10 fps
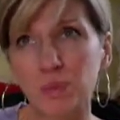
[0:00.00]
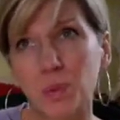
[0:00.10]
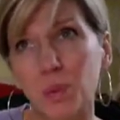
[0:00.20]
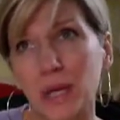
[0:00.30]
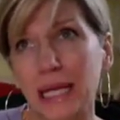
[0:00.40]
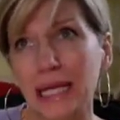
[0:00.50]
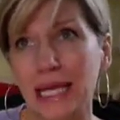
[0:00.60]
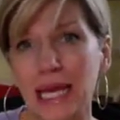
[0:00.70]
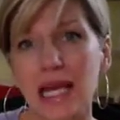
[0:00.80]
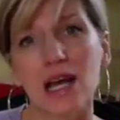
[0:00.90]

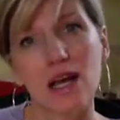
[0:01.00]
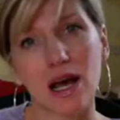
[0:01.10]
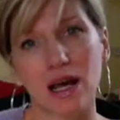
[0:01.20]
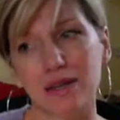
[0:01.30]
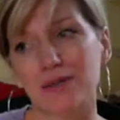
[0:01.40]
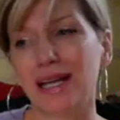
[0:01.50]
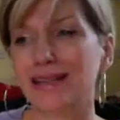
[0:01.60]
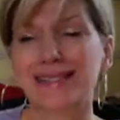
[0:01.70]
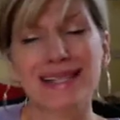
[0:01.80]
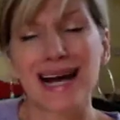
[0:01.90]
really, and
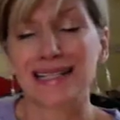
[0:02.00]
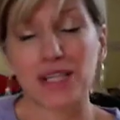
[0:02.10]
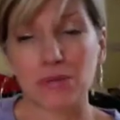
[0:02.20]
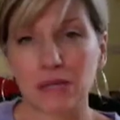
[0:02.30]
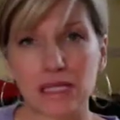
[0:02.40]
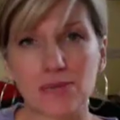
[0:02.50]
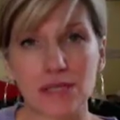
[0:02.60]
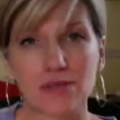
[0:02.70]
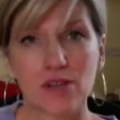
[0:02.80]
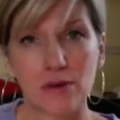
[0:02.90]
it's not terribly
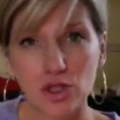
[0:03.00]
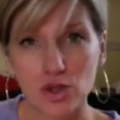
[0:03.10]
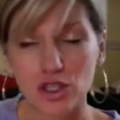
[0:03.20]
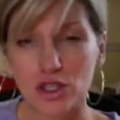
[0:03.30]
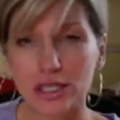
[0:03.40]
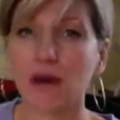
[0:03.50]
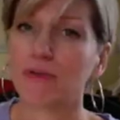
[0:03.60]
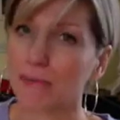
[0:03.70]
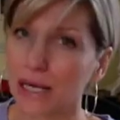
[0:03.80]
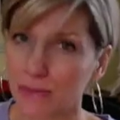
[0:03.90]
expensive, so I would stretch yourself
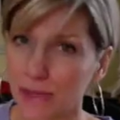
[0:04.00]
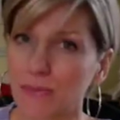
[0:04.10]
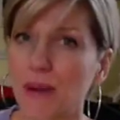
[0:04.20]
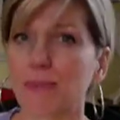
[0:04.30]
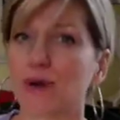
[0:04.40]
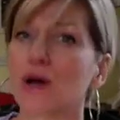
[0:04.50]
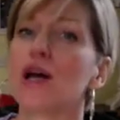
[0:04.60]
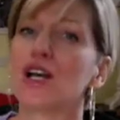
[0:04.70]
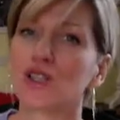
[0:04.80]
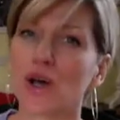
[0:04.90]
and buy the best paper.
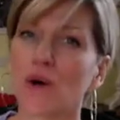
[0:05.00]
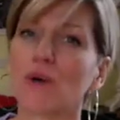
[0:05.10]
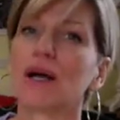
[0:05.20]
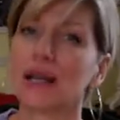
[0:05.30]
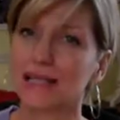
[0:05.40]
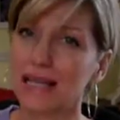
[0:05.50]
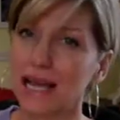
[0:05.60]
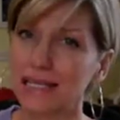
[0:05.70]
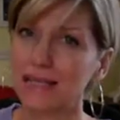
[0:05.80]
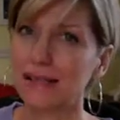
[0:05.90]
So as
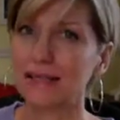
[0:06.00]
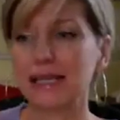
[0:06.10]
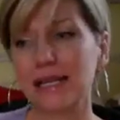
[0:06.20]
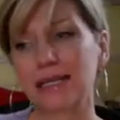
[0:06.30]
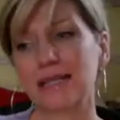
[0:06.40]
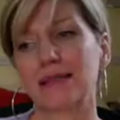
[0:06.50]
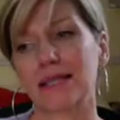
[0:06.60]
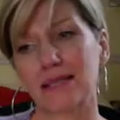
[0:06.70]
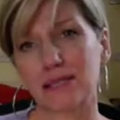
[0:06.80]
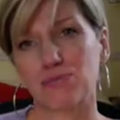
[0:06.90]
nice as
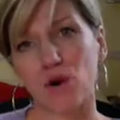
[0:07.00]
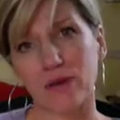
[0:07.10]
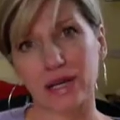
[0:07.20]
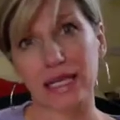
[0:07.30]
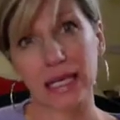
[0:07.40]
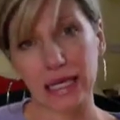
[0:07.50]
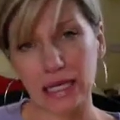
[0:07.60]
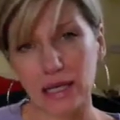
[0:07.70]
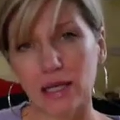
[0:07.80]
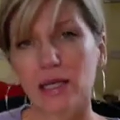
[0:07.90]
this is more of a
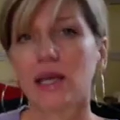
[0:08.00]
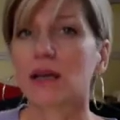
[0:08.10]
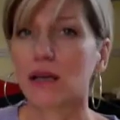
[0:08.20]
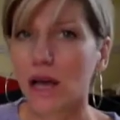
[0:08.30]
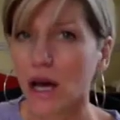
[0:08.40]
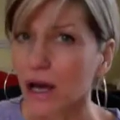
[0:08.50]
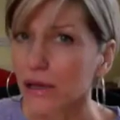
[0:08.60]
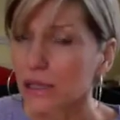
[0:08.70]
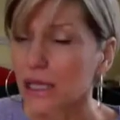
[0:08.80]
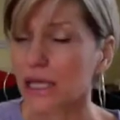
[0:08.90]
kid
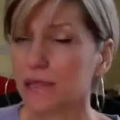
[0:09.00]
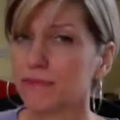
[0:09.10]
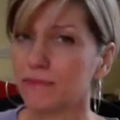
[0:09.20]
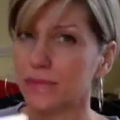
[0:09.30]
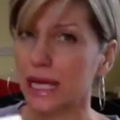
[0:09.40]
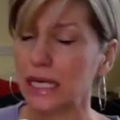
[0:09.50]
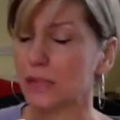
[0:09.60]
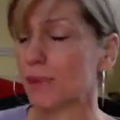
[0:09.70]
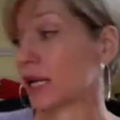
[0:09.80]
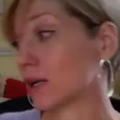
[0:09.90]
thing to
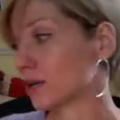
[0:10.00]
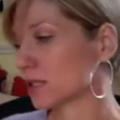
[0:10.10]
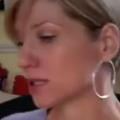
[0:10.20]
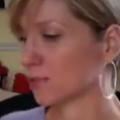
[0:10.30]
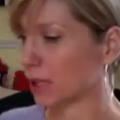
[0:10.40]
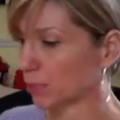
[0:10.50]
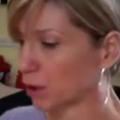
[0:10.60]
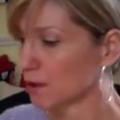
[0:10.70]
paint on this paper.